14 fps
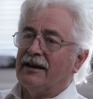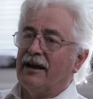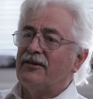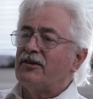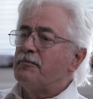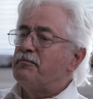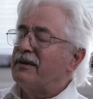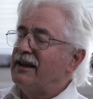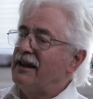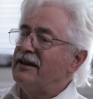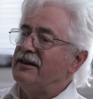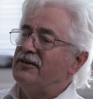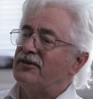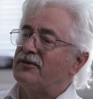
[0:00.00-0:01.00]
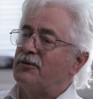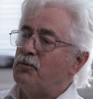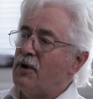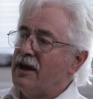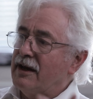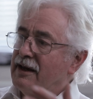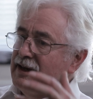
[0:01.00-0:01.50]
It's a place
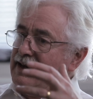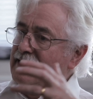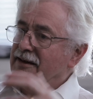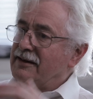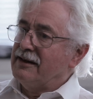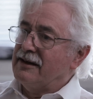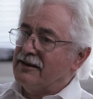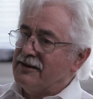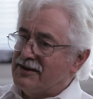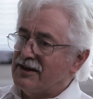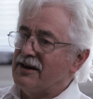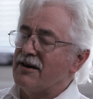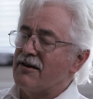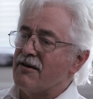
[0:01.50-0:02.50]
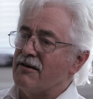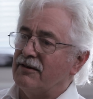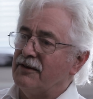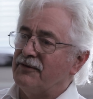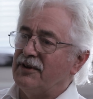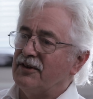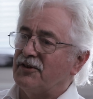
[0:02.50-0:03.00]
where in the
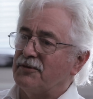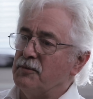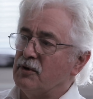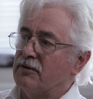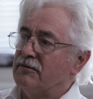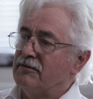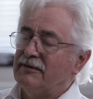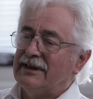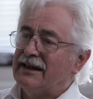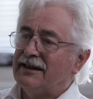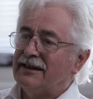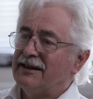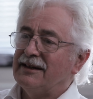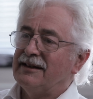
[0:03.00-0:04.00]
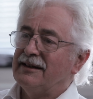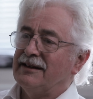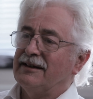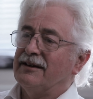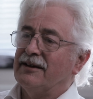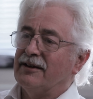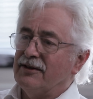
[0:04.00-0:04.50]
interior of this moon,
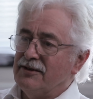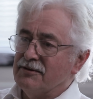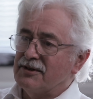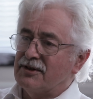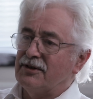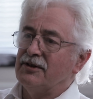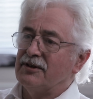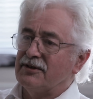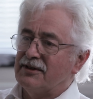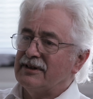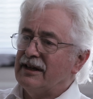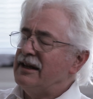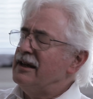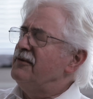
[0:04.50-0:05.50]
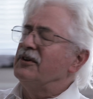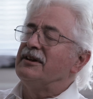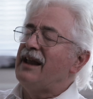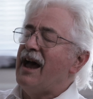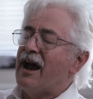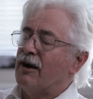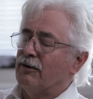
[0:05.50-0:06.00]
you could,
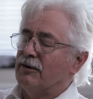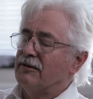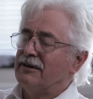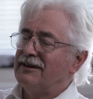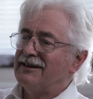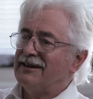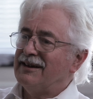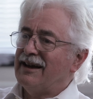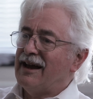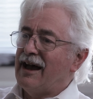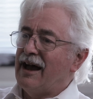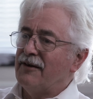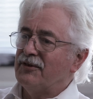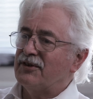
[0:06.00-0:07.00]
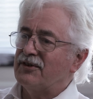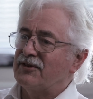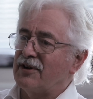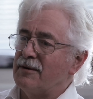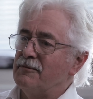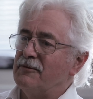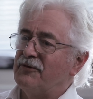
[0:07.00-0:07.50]
even now, have
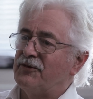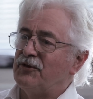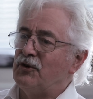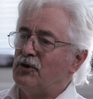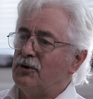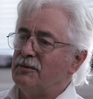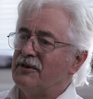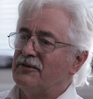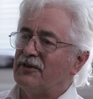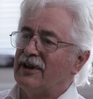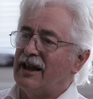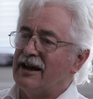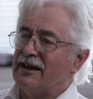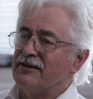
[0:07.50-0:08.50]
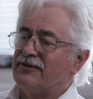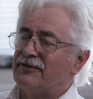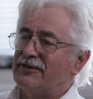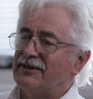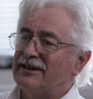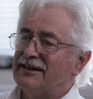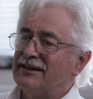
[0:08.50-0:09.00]
some form of
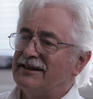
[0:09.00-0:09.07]
life